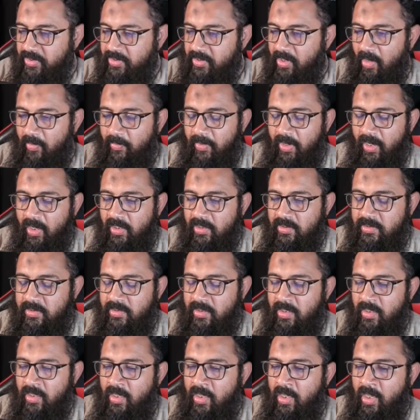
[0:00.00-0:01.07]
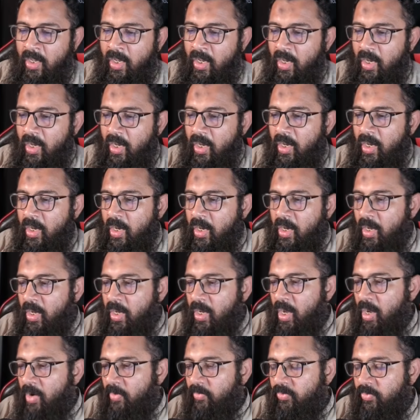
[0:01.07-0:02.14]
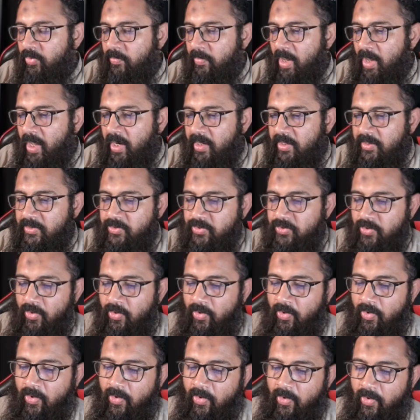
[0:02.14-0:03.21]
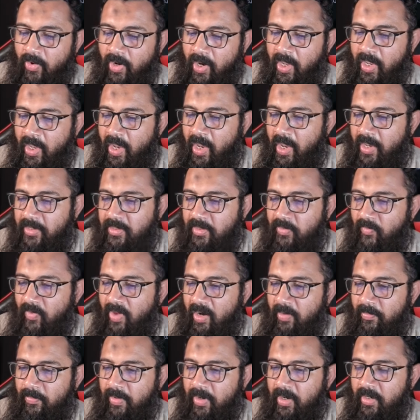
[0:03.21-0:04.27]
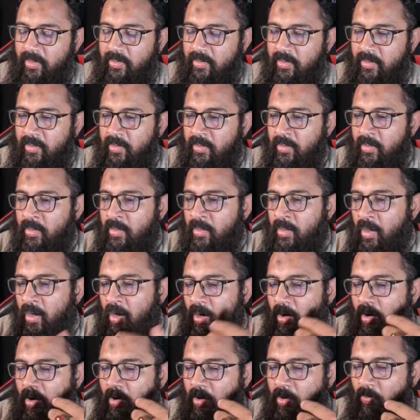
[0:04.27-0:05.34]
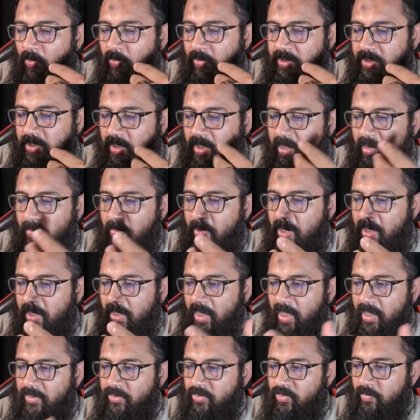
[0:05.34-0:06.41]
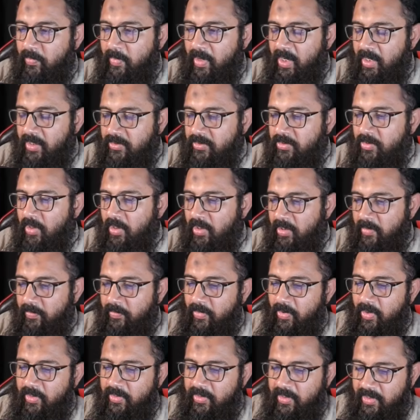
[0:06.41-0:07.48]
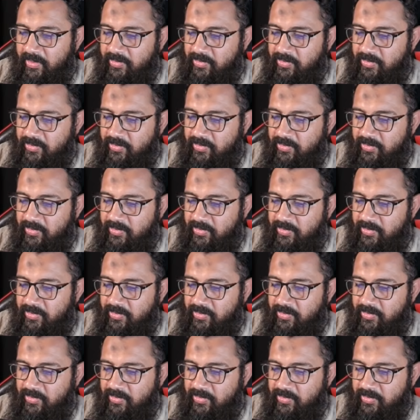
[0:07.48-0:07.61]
terminals, how to manage your AI development with the command line to manage all the projects.